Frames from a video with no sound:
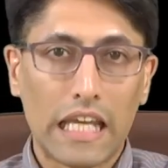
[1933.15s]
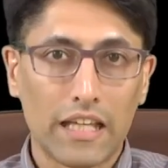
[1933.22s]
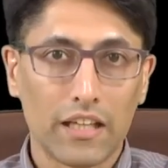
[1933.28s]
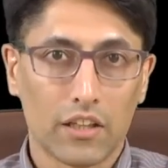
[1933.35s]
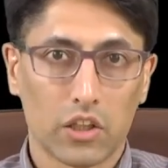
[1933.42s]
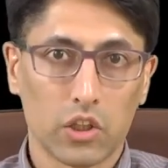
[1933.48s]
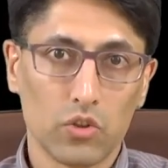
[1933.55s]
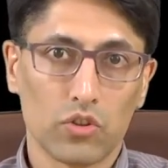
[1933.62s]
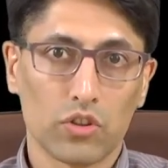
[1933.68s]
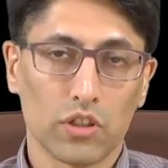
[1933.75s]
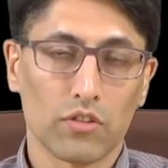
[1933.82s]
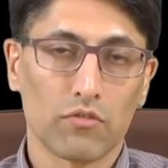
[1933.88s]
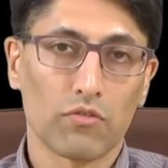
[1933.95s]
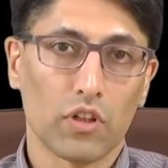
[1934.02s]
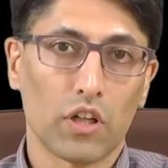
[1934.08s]

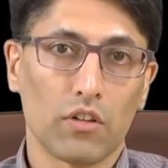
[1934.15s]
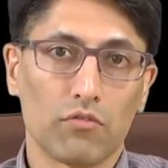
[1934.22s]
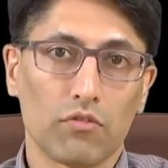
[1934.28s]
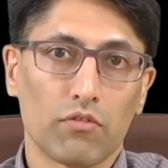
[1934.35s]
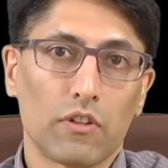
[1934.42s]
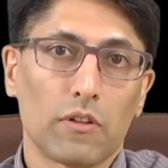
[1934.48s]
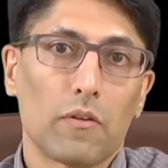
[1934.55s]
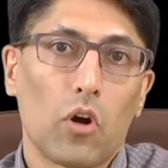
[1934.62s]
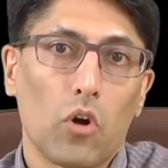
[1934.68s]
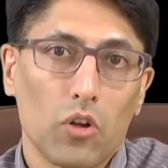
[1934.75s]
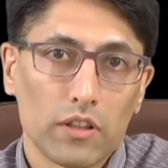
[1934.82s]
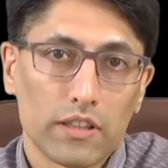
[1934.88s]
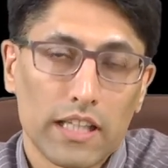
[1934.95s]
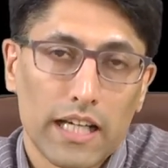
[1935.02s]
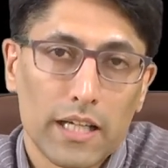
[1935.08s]
inclusive of
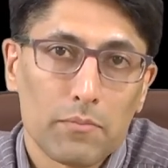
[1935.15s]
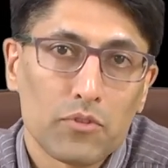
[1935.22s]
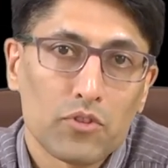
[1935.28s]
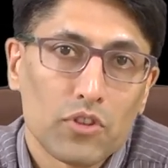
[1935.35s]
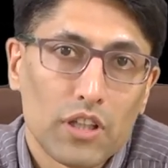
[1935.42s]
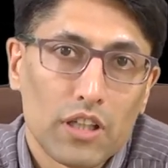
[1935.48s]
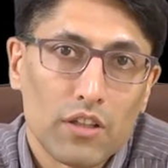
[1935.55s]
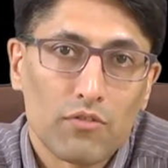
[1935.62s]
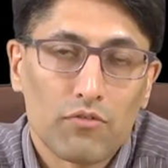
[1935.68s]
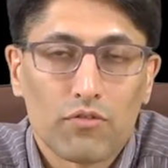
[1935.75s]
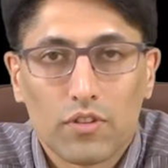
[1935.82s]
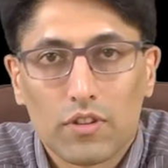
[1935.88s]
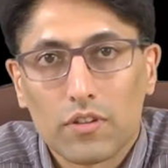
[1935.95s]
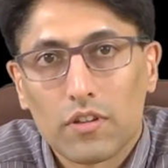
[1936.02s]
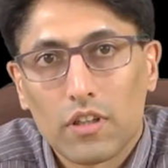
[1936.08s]
all types
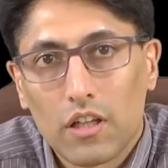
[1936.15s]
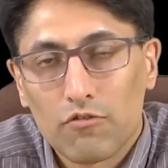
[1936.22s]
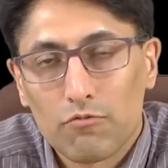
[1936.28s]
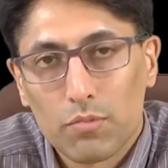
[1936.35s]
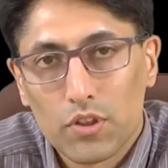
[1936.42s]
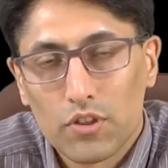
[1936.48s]
of, uh, of